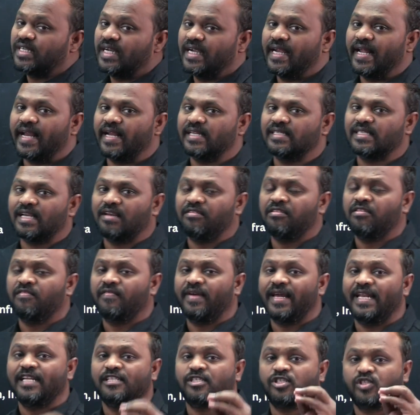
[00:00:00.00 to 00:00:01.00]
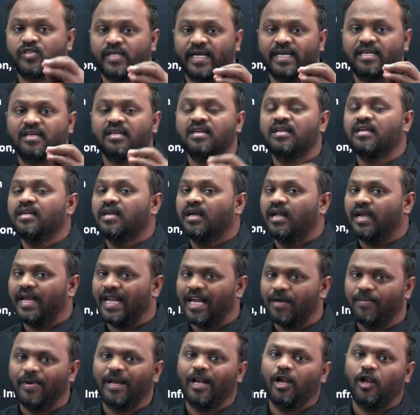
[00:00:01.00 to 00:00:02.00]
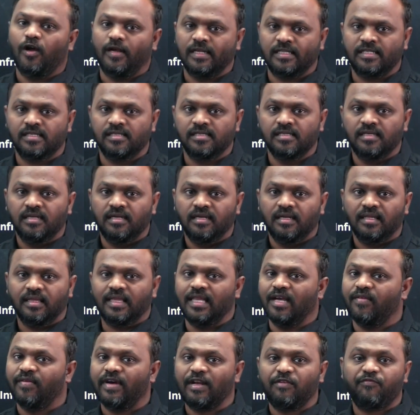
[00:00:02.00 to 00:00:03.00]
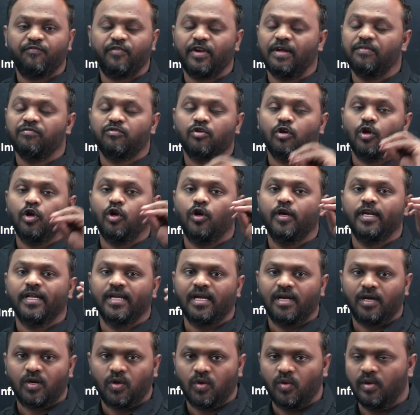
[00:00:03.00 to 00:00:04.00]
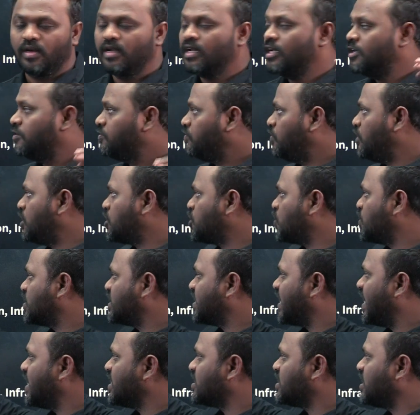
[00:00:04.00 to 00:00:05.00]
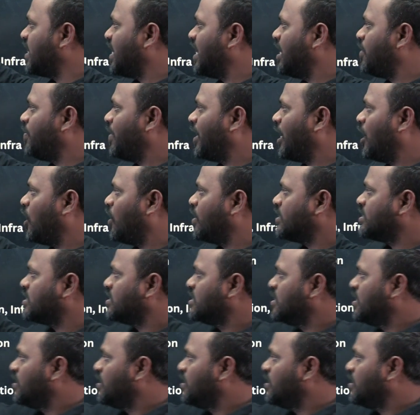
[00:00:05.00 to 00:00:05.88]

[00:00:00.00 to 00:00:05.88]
India is having very strict labor laws, they were from colonial rule. We should change the labor laws.